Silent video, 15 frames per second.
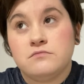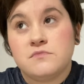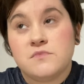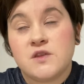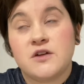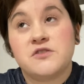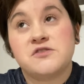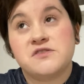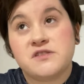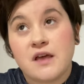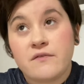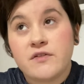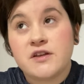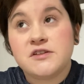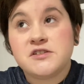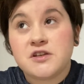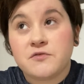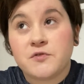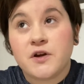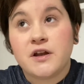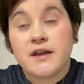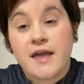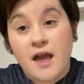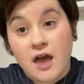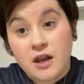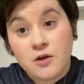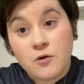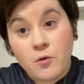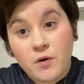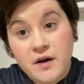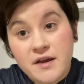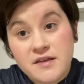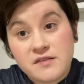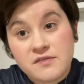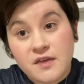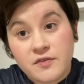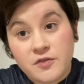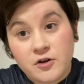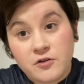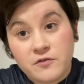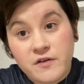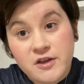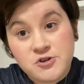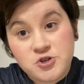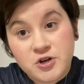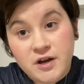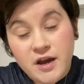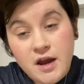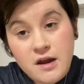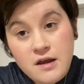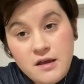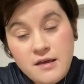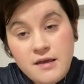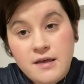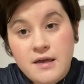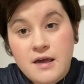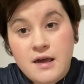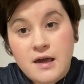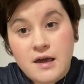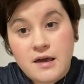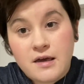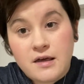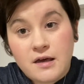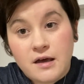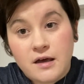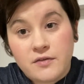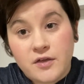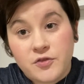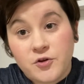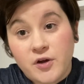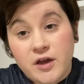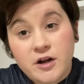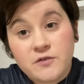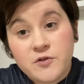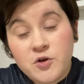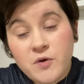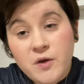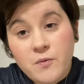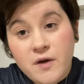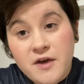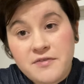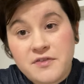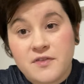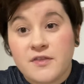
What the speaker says: there's 7 different categories that they're featuring and that they're interviewing with.